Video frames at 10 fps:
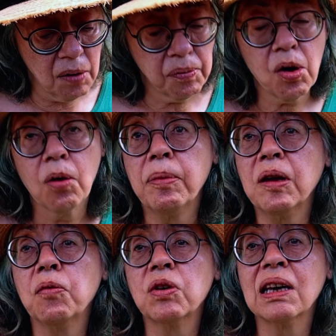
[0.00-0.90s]
I
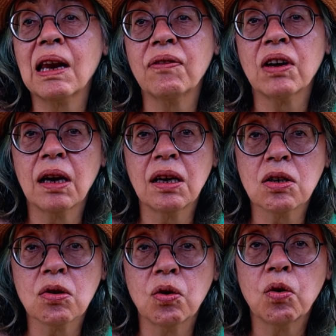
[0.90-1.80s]
probably wouldn't even need
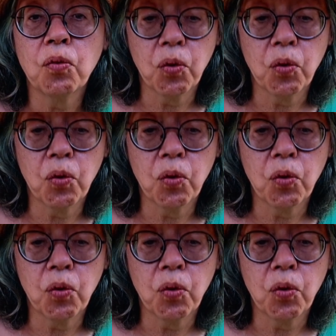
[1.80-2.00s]
to